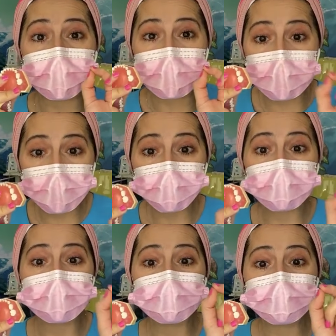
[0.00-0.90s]
we have
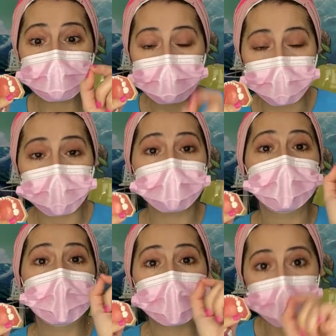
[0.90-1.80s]
to start
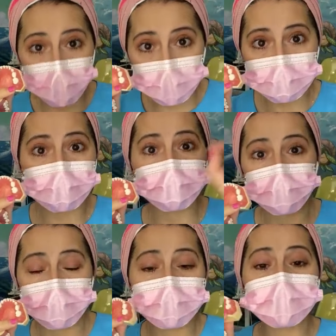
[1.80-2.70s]
flossing
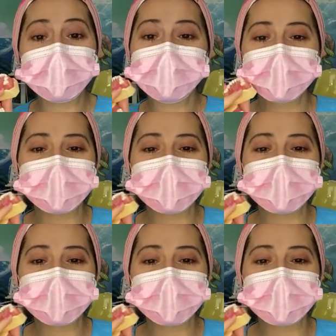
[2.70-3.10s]
between the teeth.